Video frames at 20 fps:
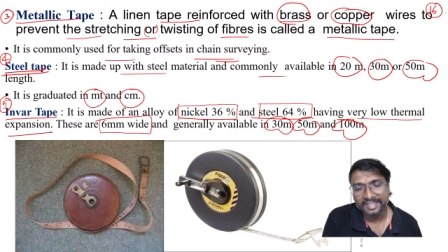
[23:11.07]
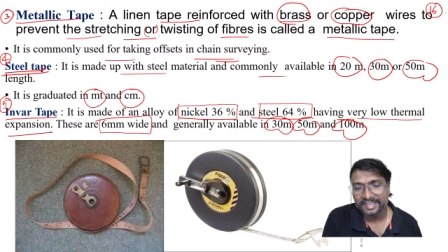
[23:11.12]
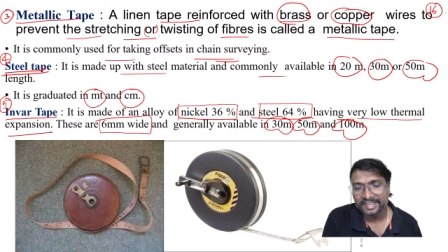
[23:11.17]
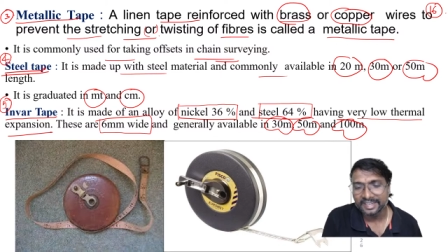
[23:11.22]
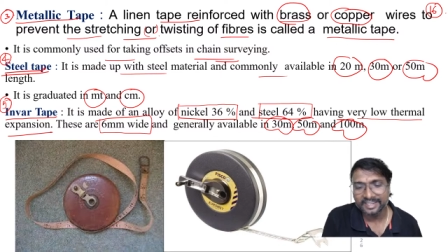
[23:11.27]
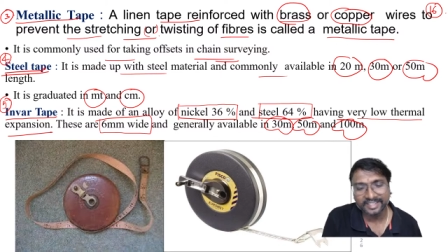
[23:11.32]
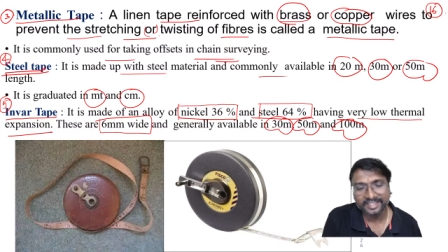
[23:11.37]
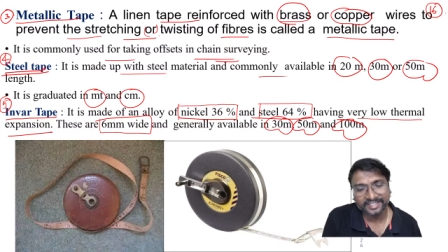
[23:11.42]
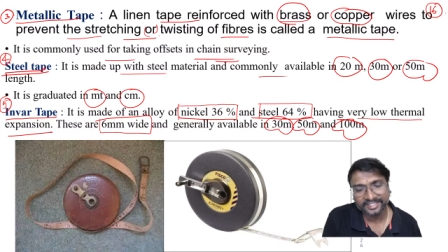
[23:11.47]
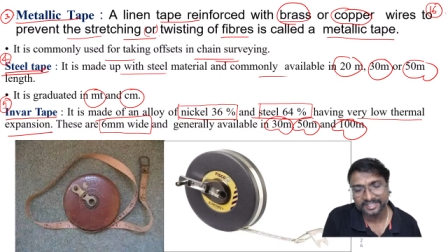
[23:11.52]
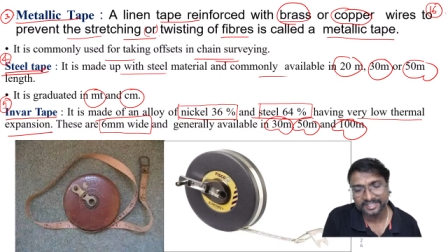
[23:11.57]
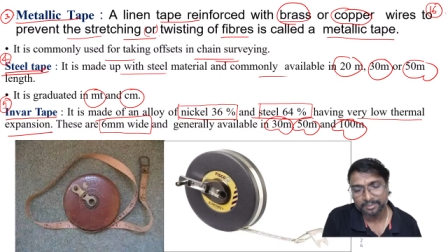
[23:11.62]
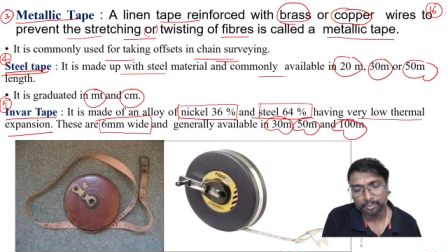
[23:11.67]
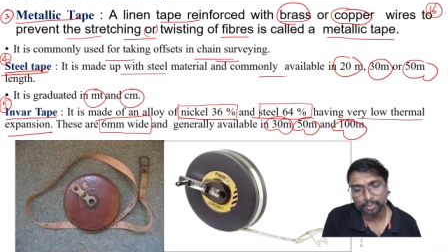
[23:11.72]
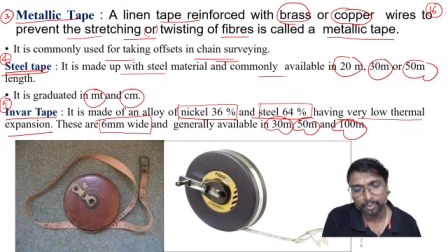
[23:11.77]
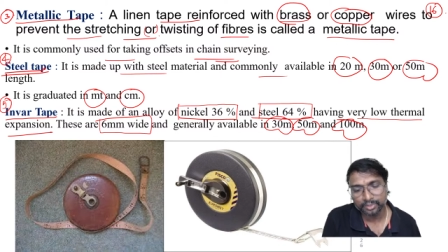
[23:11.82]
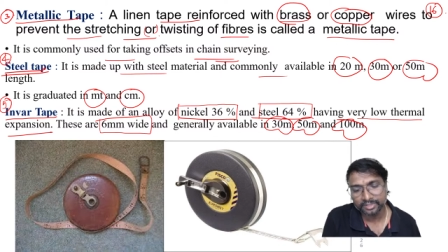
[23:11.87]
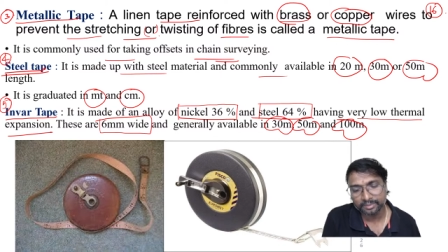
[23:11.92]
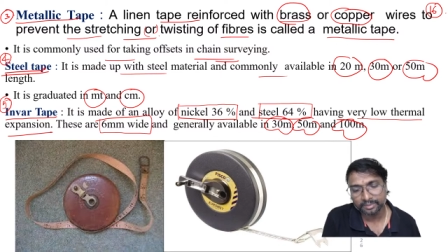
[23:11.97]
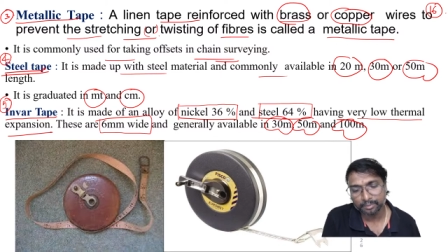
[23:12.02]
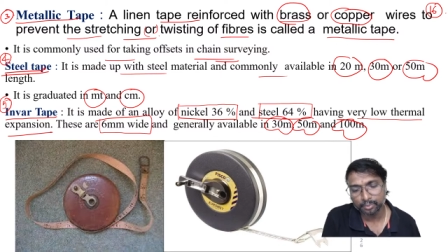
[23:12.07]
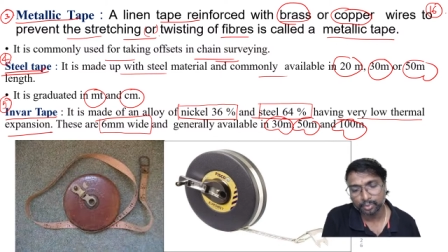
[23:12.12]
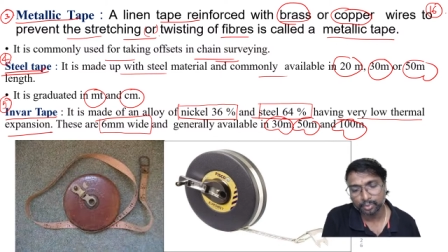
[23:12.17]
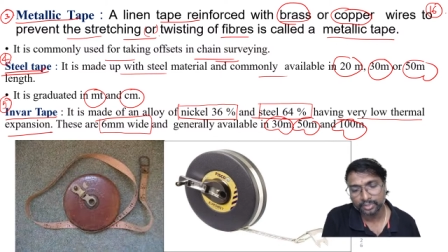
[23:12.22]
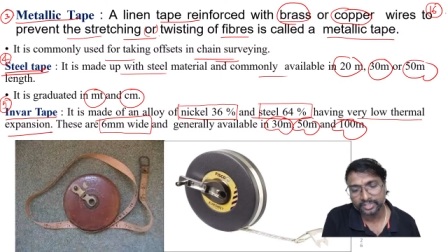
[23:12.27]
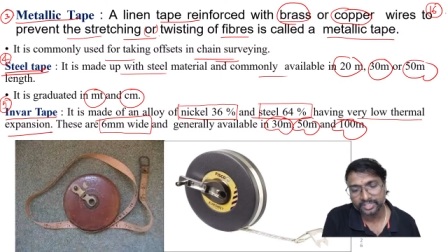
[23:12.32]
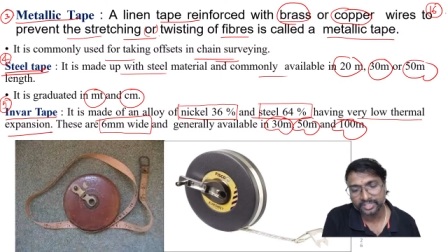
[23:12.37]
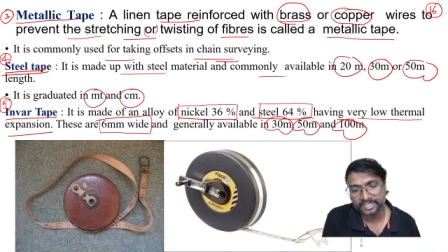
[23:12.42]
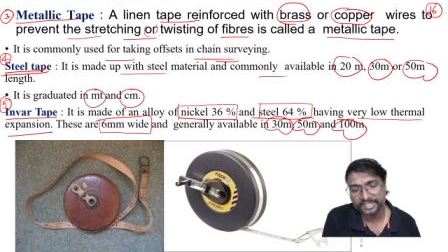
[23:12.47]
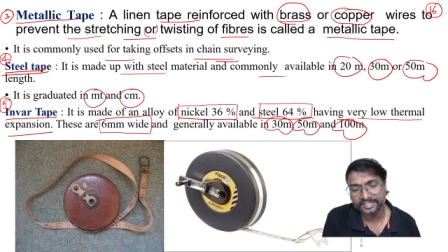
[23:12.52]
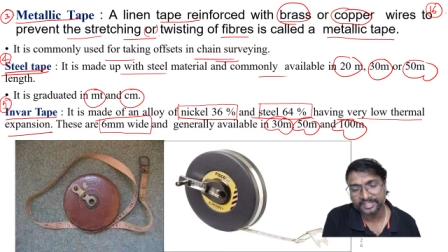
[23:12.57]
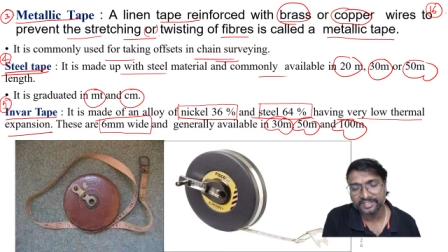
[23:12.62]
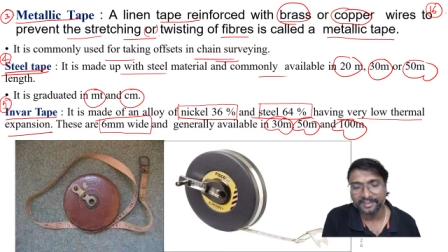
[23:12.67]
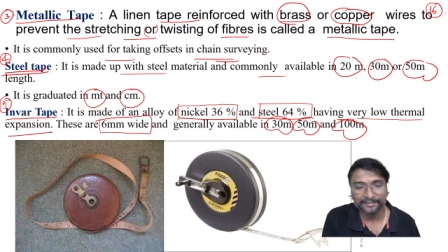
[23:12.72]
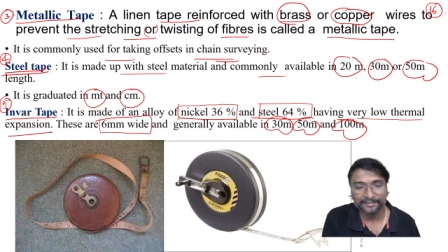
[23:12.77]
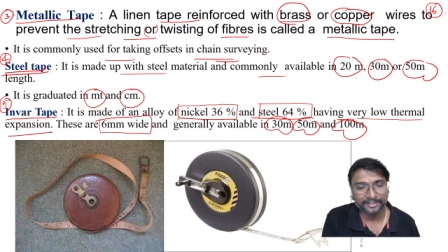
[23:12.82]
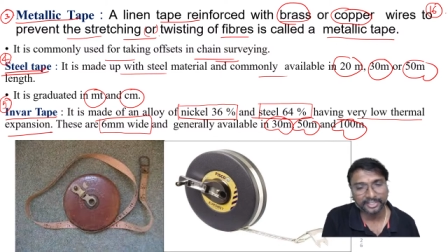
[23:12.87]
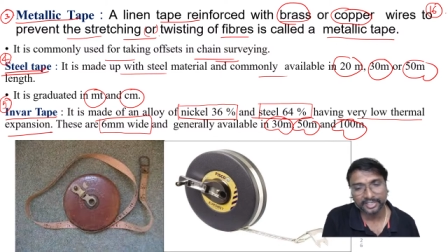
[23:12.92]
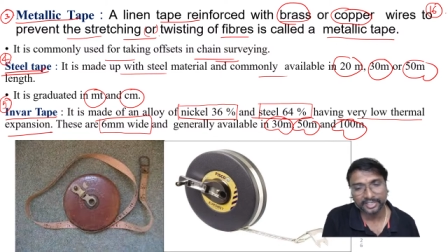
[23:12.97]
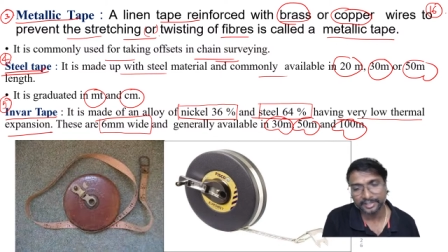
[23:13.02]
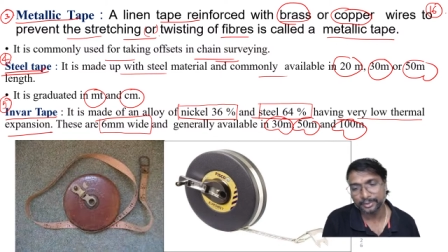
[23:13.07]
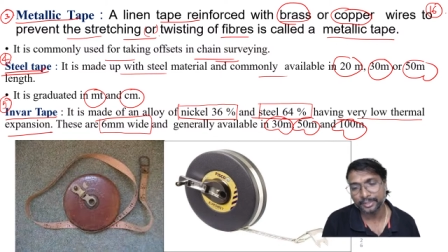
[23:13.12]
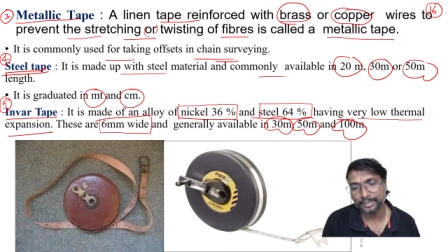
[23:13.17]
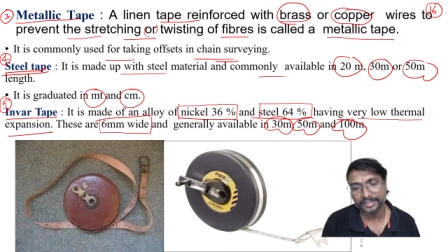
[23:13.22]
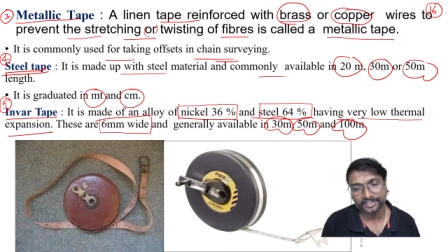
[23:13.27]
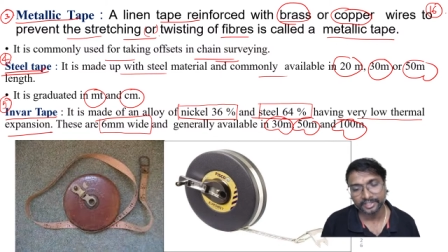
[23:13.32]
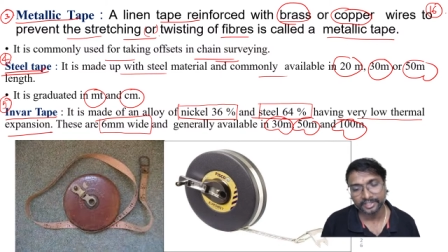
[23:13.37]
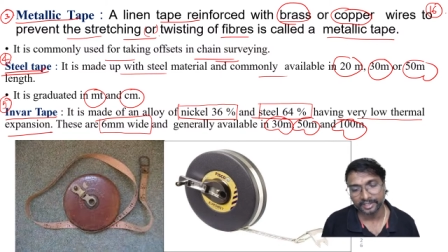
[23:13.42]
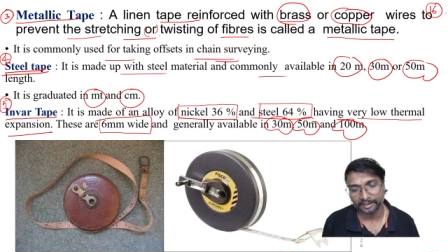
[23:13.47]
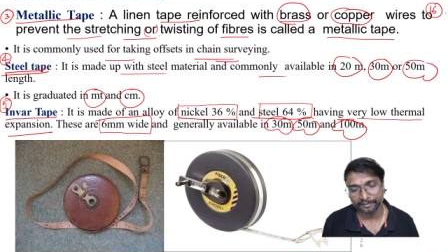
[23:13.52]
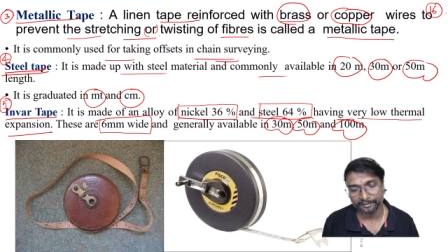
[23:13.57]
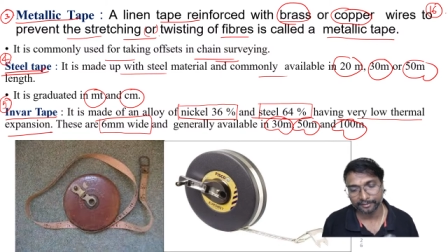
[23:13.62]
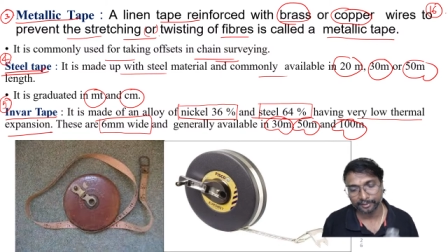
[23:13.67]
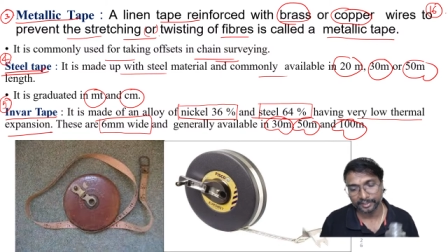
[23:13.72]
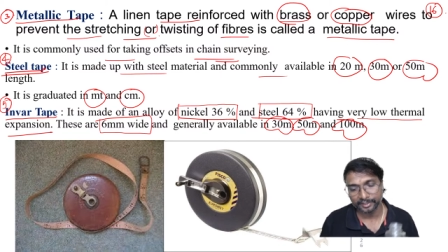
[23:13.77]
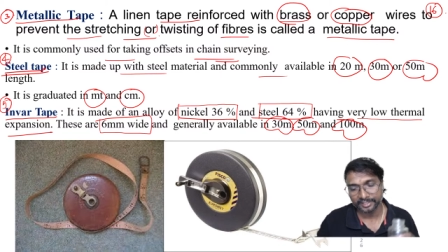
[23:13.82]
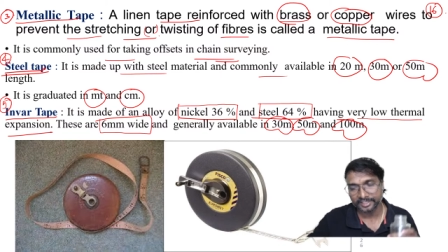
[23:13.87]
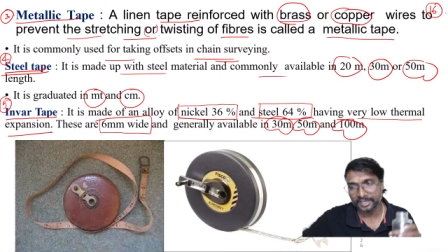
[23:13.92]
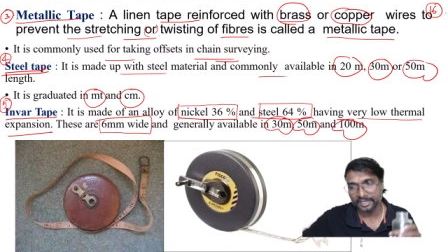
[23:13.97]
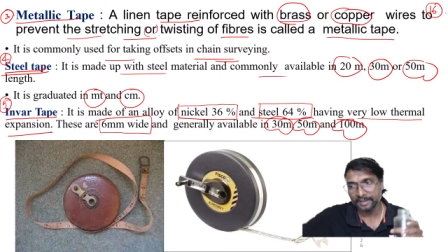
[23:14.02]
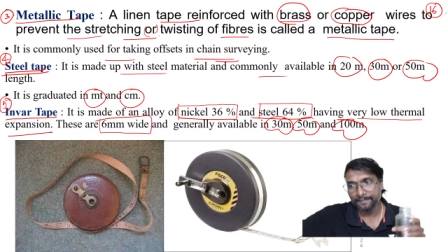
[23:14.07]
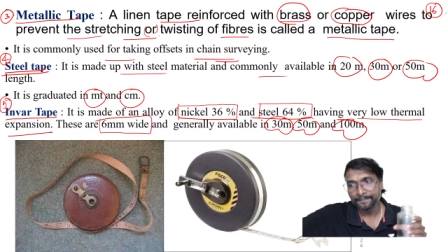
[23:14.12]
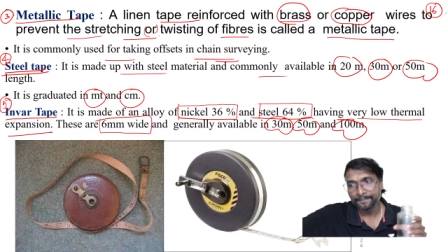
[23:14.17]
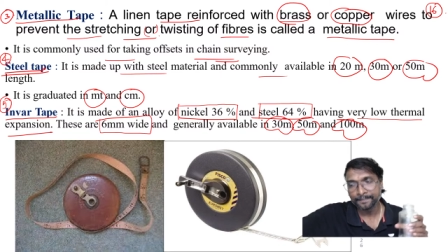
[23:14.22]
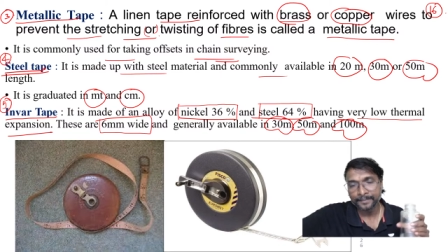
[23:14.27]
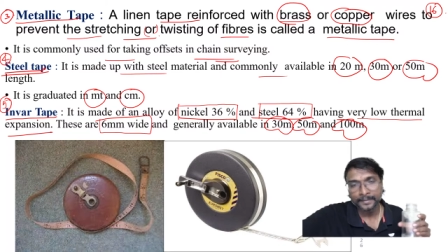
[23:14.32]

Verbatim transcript: it is mostly sufficient, you can say, all of you, yes, na?